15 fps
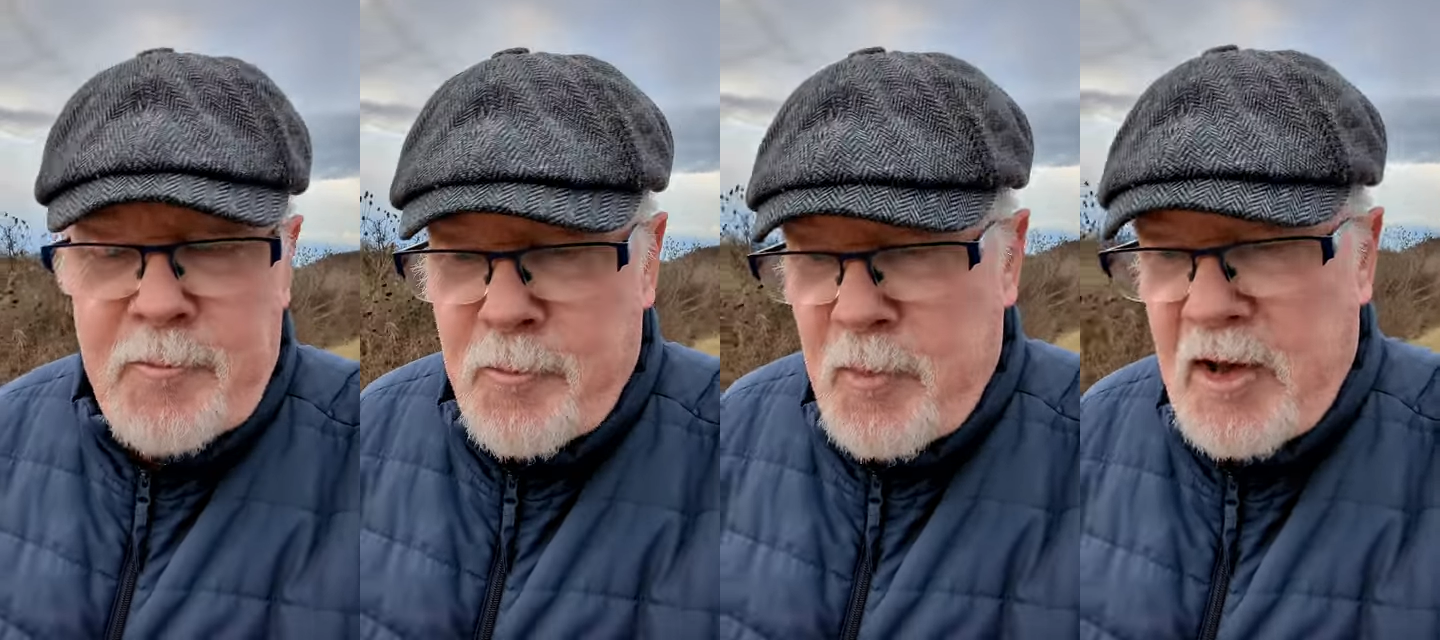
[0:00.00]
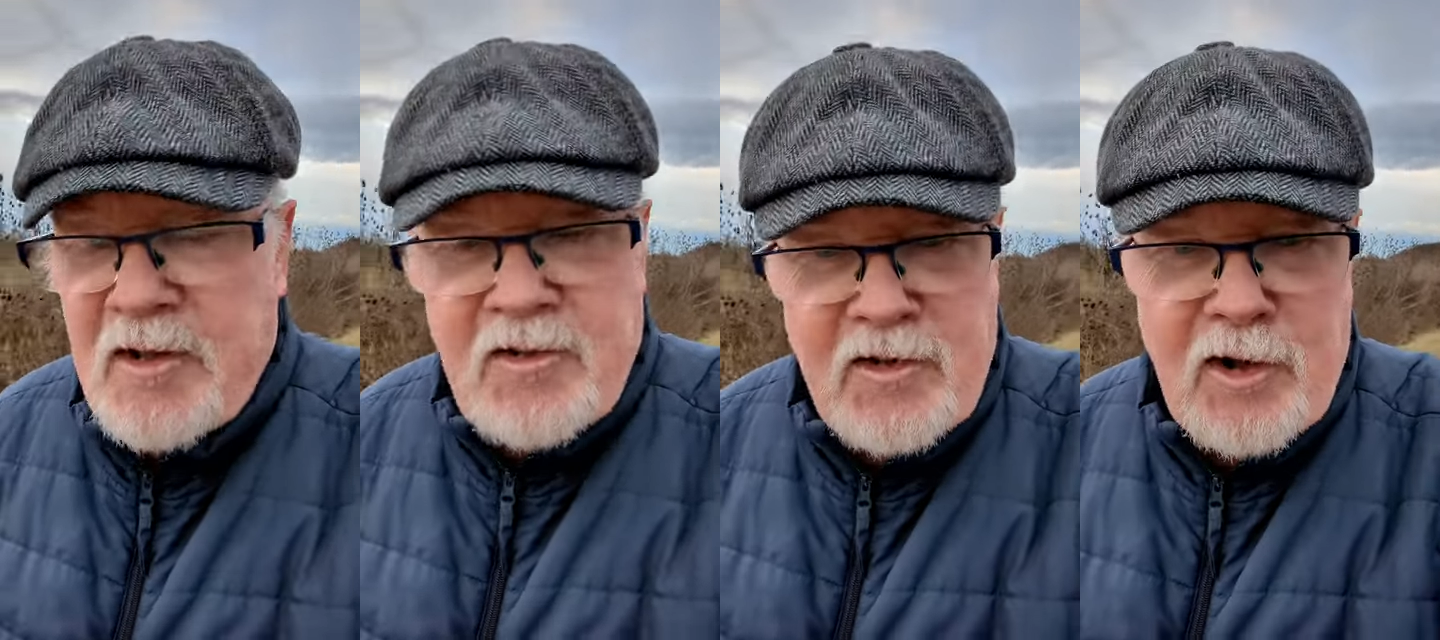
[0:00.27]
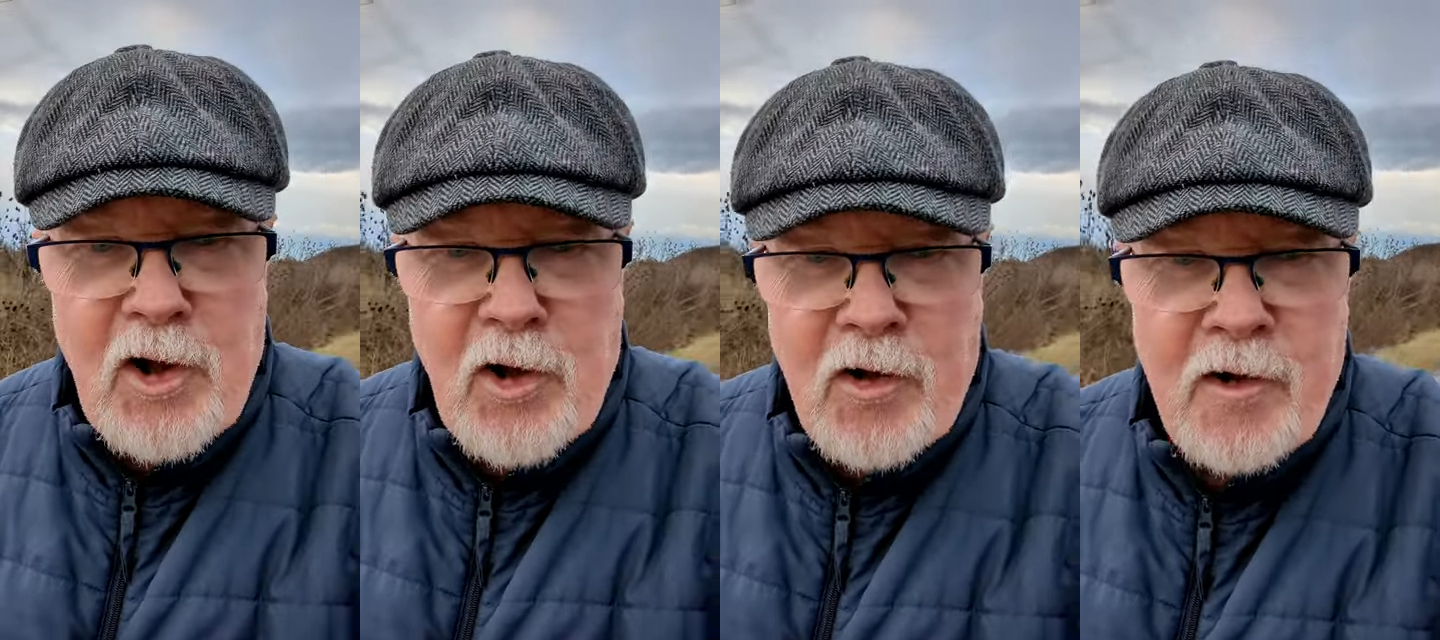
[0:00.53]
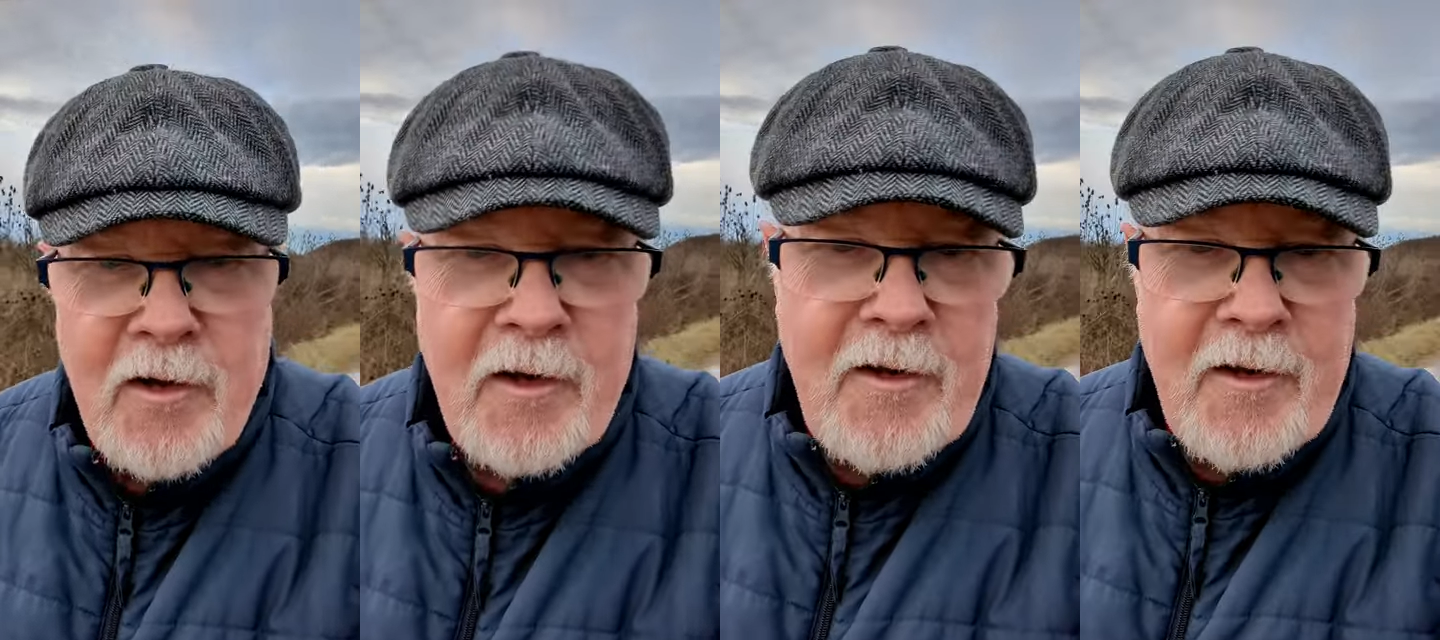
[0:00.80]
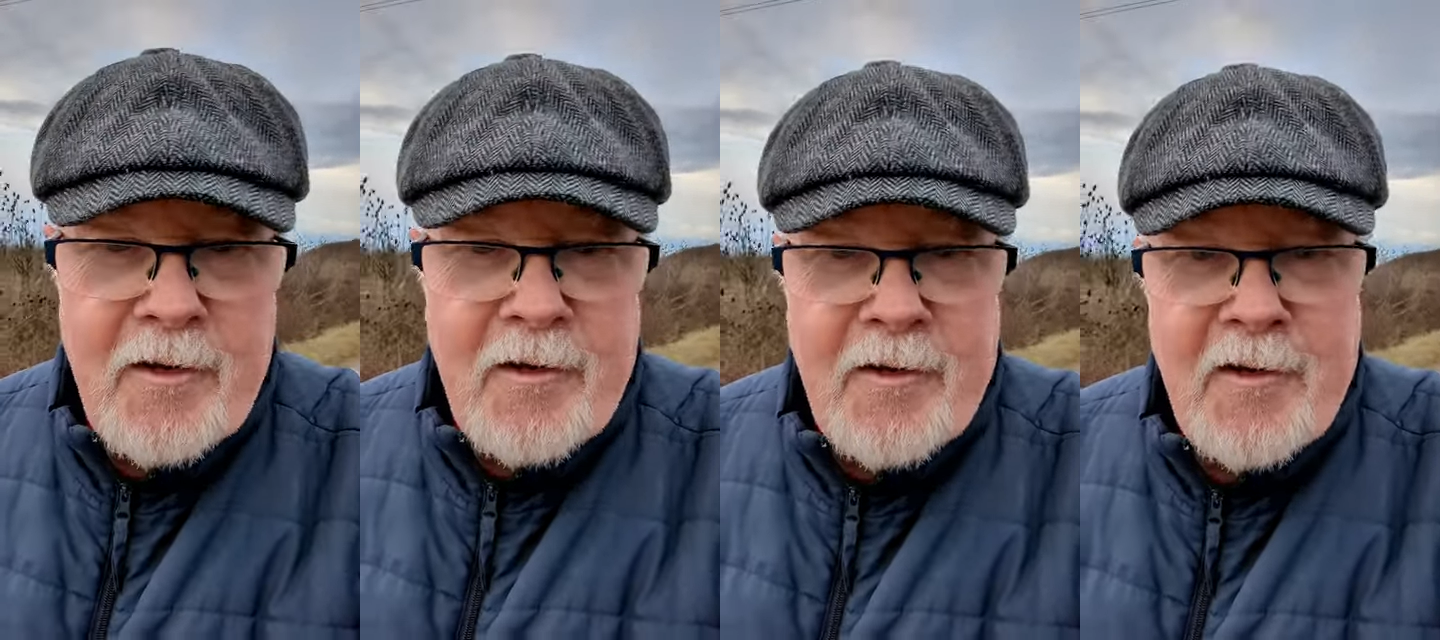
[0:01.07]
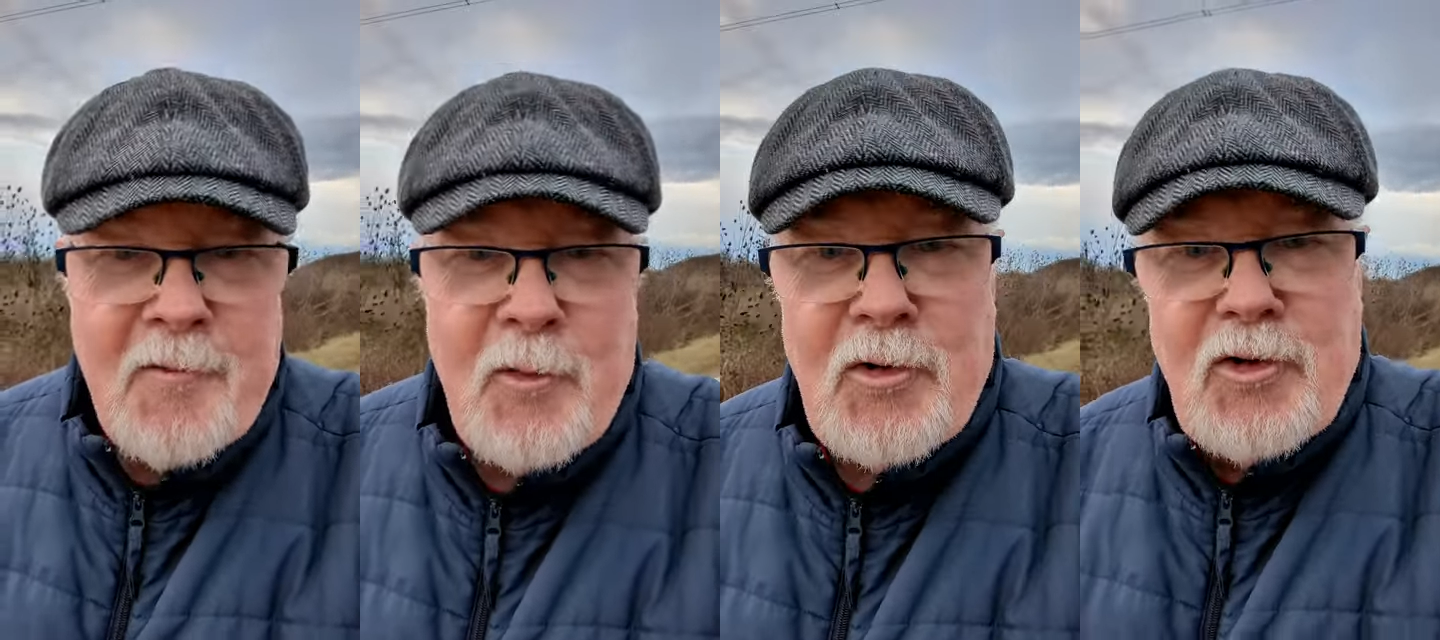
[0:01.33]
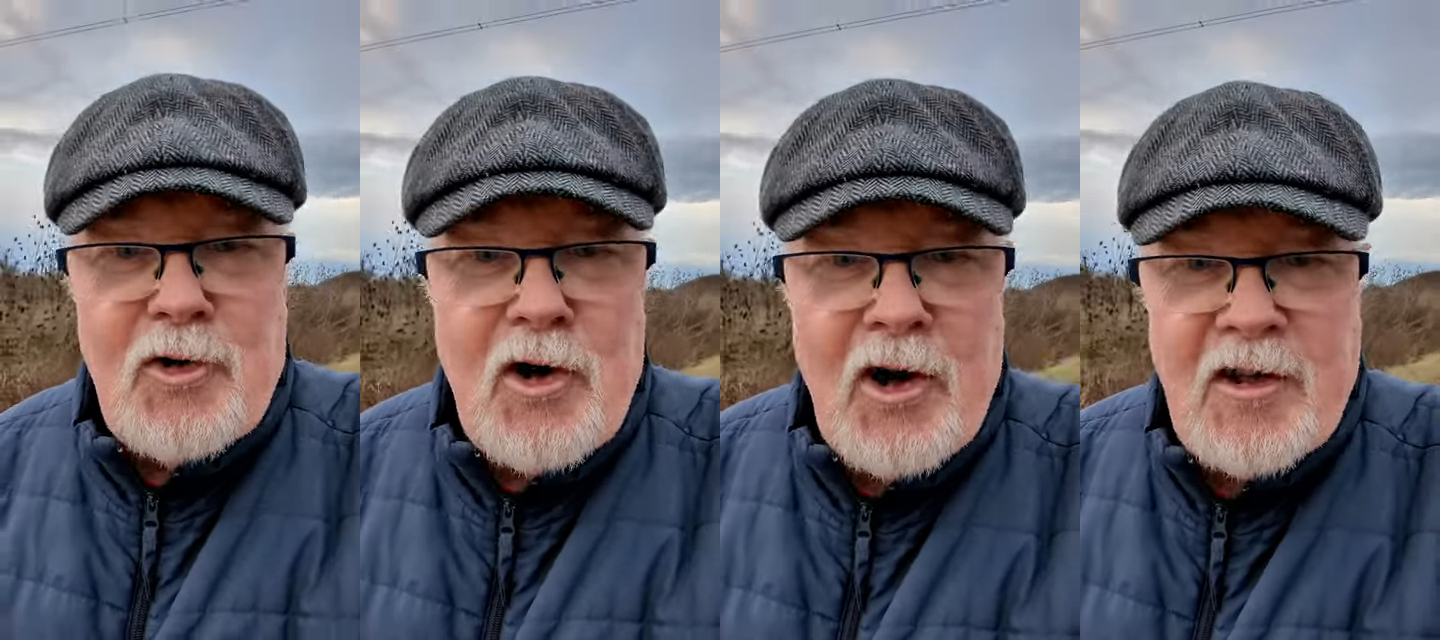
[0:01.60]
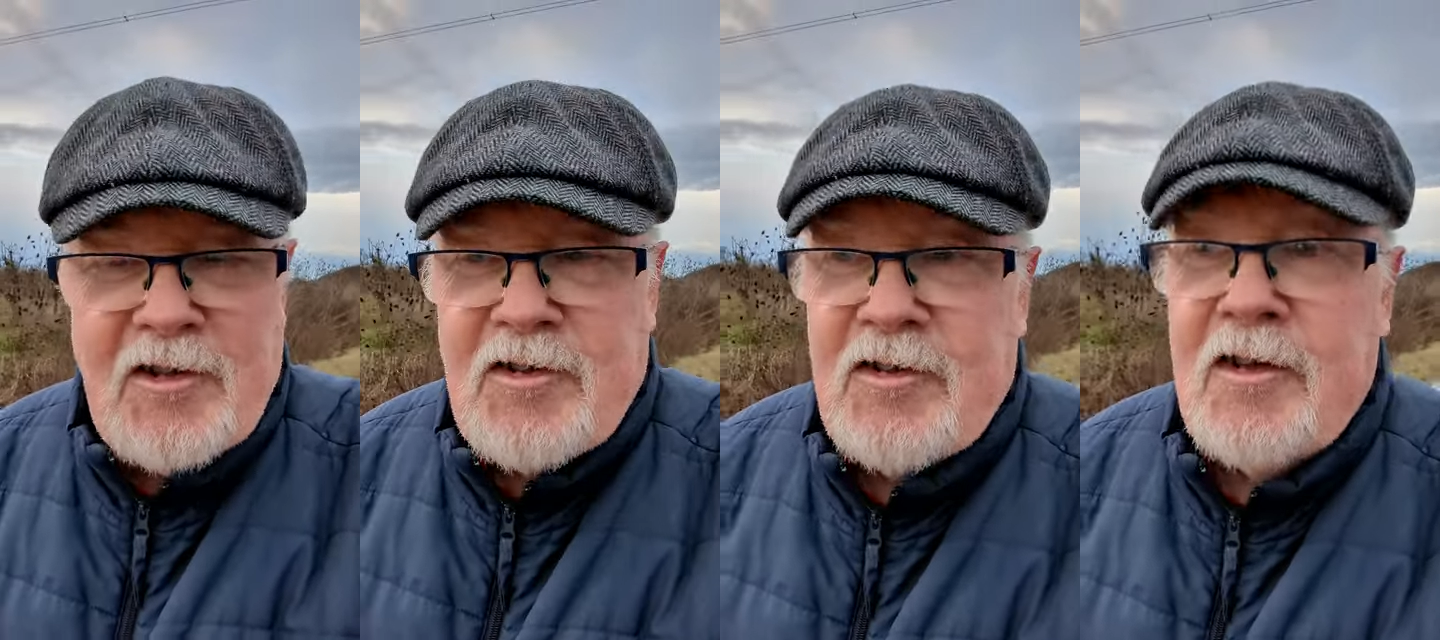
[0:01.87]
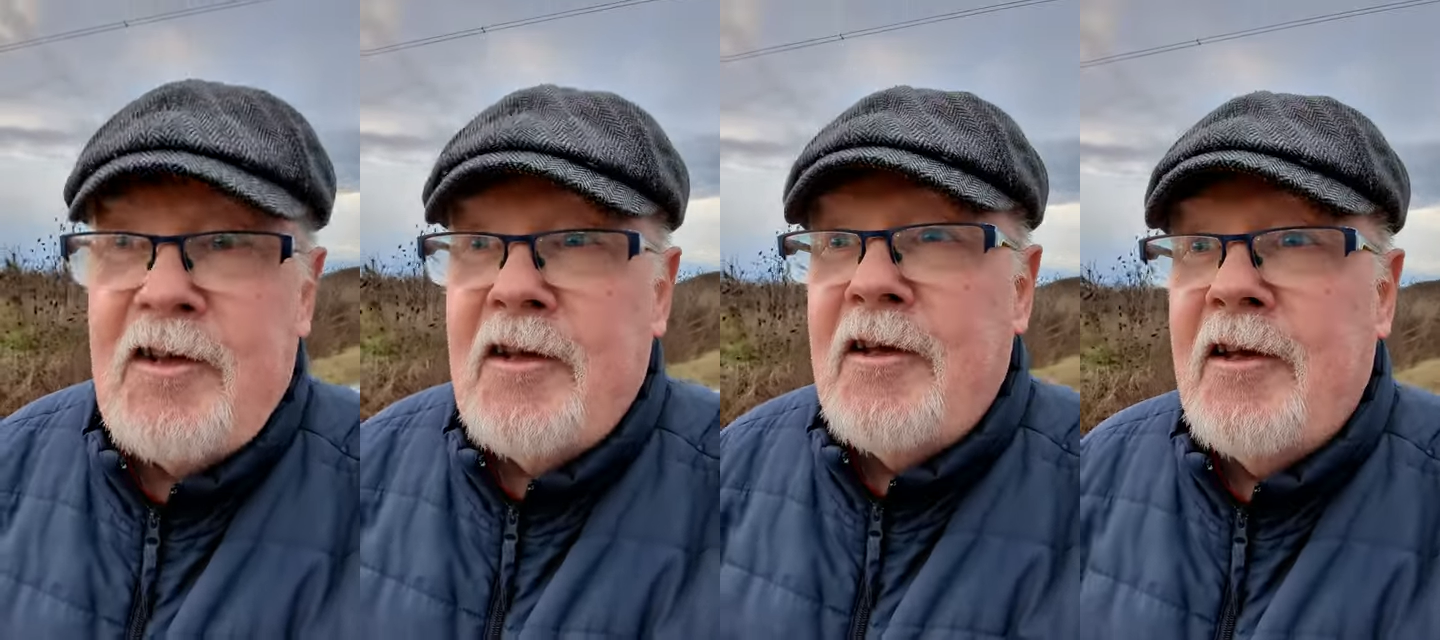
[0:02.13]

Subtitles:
means a lot when you guys